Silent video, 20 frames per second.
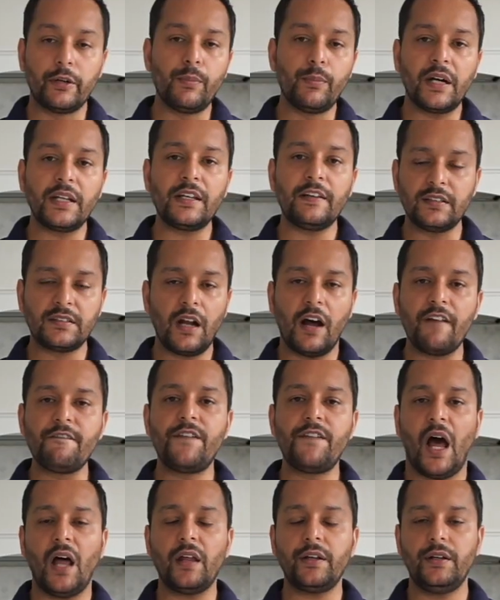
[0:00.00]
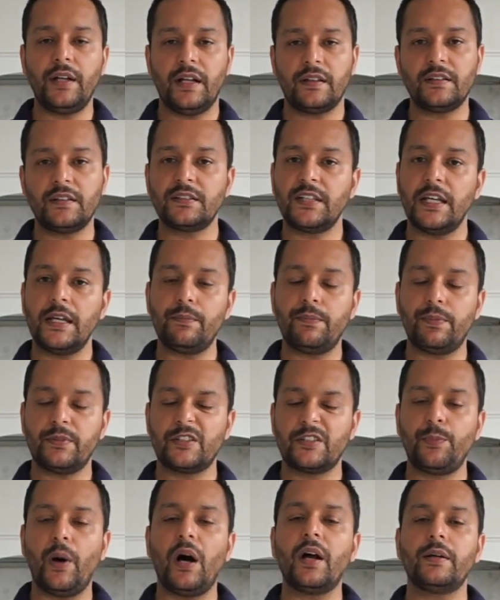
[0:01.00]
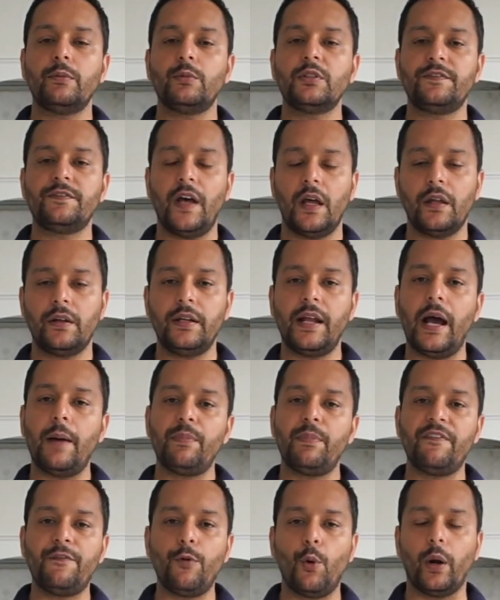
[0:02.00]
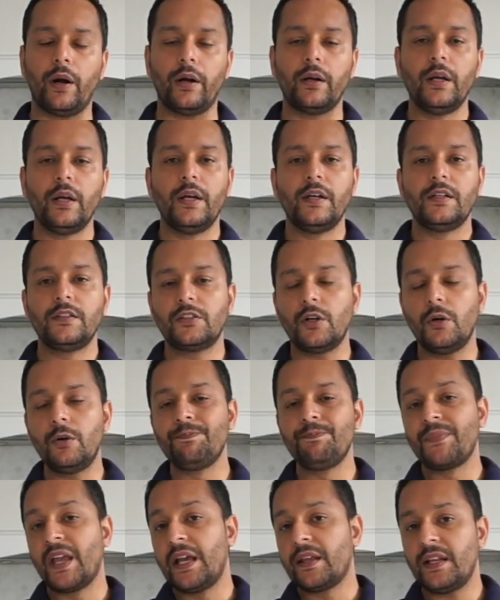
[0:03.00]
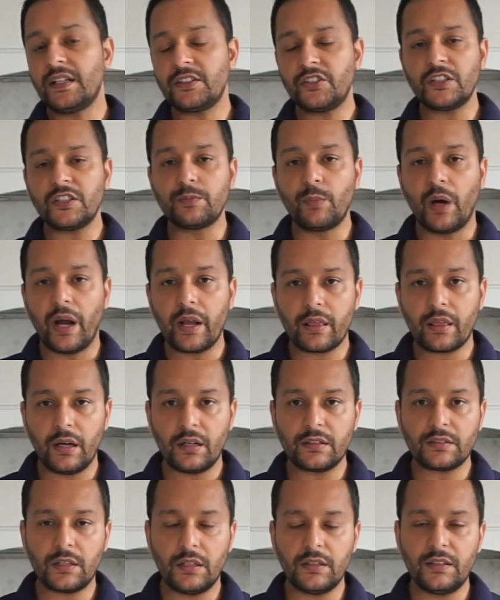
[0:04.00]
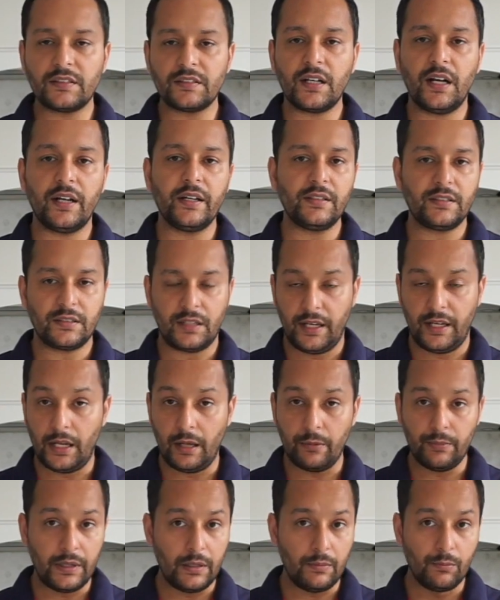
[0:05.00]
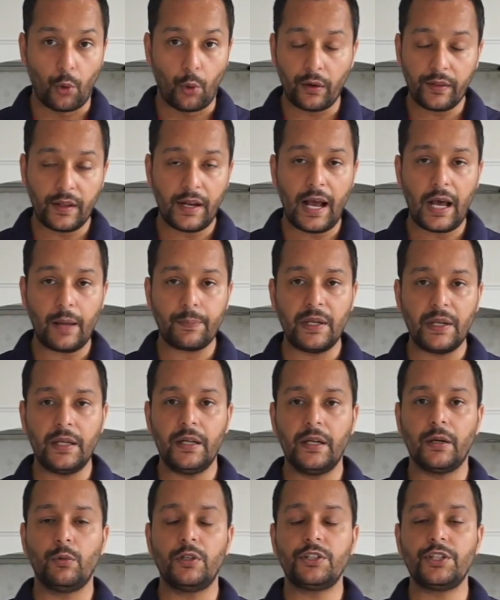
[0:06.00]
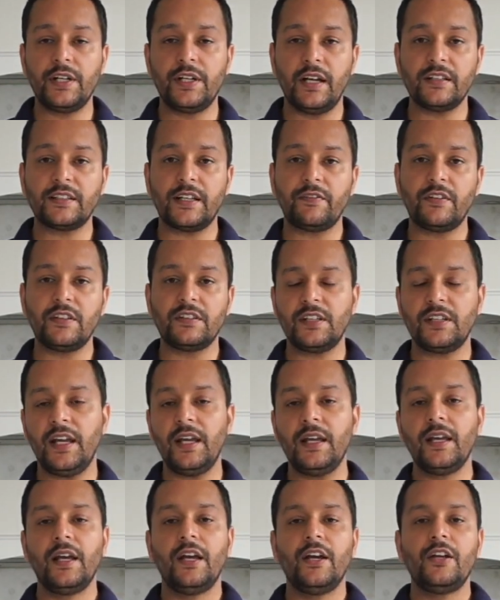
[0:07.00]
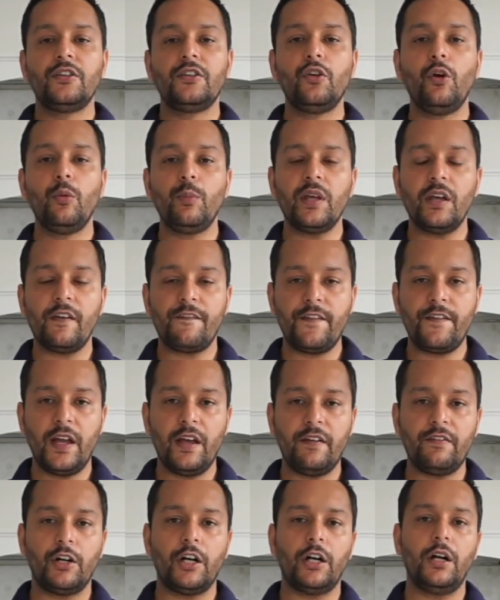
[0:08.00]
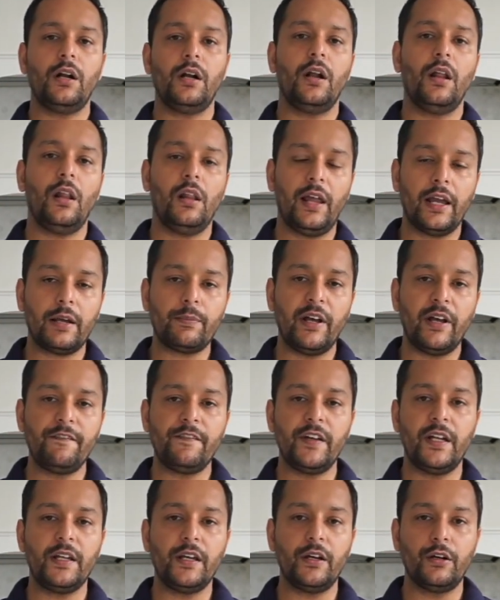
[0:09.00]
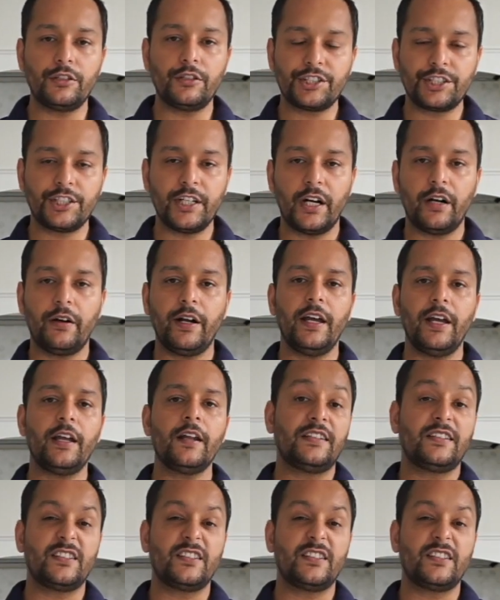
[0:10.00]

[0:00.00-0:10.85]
money is not valued at the same spot it was valued at before. So that's just my thoughts on this, guys, and I'd be more than happy to hear what you guys have to say. Do me a favor, like my video, share it,